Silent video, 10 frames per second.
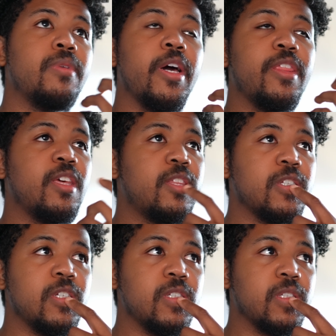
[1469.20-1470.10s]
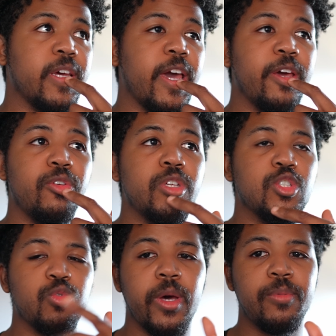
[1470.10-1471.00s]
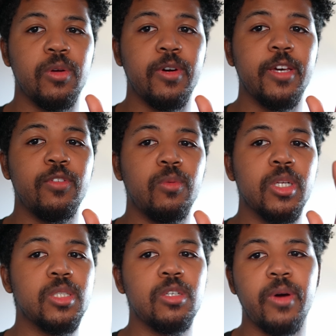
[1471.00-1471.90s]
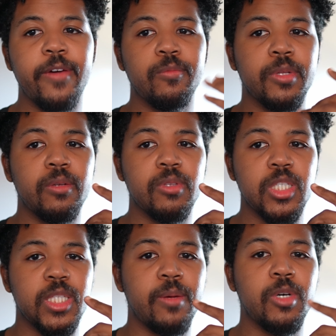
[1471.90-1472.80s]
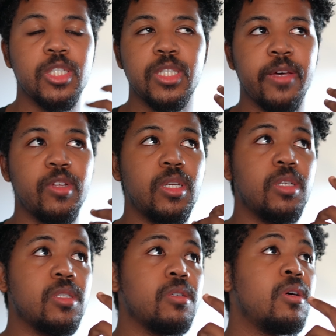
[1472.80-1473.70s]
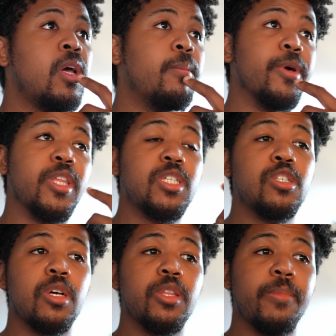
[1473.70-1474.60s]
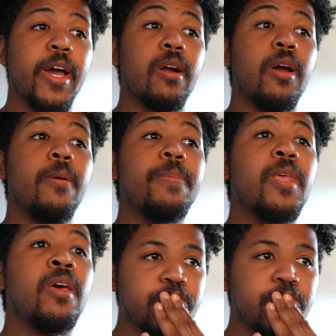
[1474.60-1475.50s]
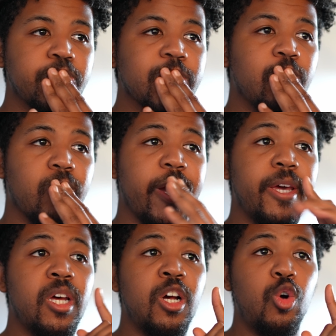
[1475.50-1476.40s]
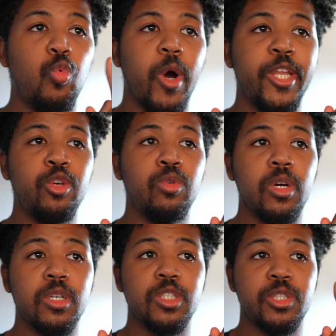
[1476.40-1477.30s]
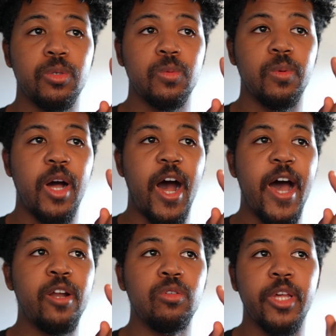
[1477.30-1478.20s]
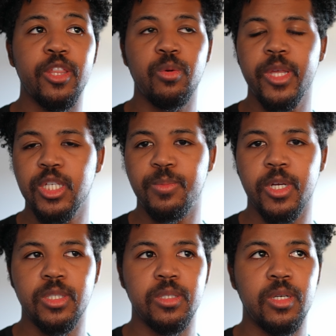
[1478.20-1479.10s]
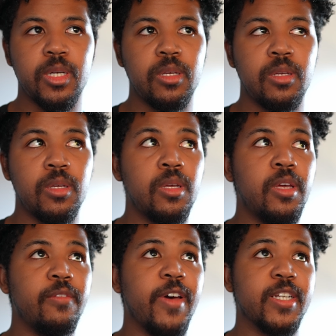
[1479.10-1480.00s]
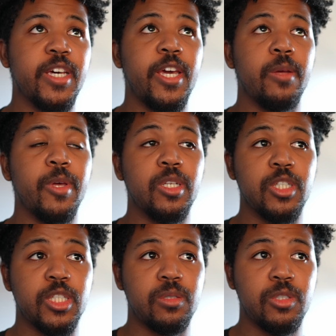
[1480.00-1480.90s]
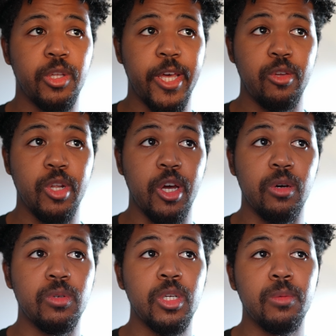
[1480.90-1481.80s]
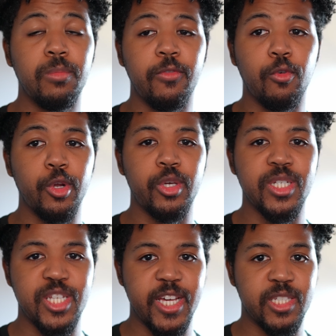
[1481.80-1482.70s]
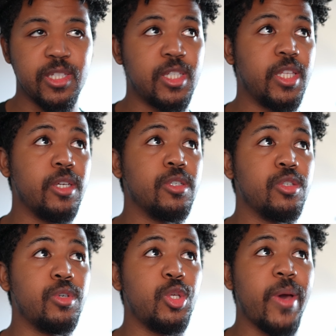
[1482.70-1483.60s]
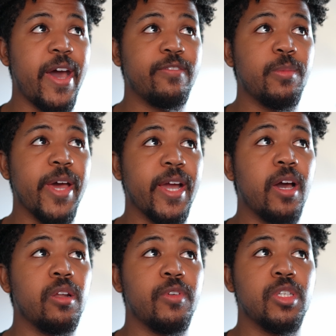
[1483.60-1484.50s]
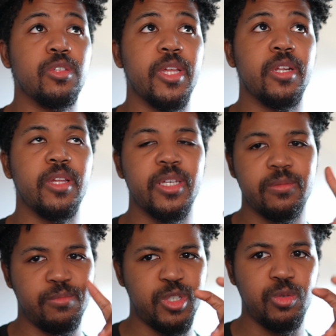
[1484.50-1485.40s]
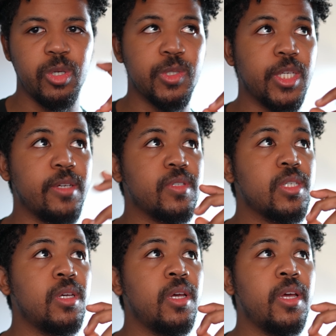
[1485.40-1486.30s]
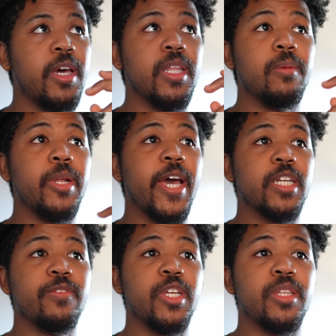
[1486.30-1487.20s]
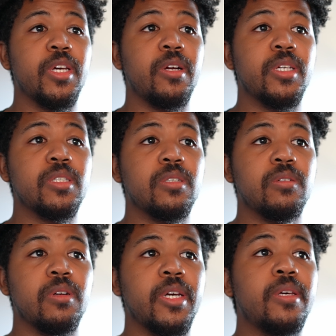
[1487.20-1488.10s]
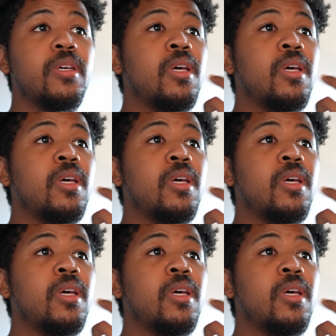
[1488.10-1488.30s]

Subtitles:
I think this is like how you can swipe it away if you wanted to. I haven't played with this that much because I haven't needed to. But this is all in the background. Right. So I don't like the way these buttons look. In fact, I hate them. And just so that you know, before you can test the scene that you're doing, you have to back out of it so that it like pseudo saves. And then I'm going to activate it. There it is, right?